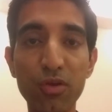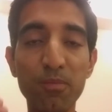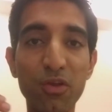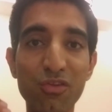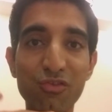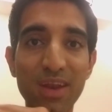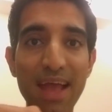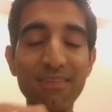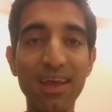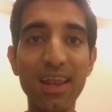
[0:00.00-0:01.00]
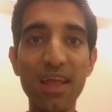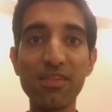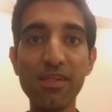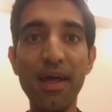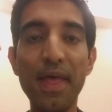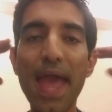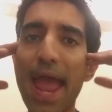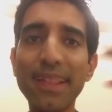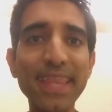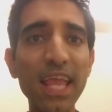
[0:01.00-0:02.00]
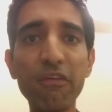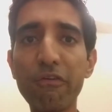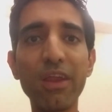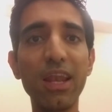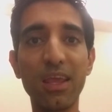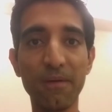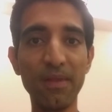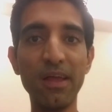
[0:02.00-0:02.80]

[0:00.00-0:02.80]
because you're having alliances. And think freely.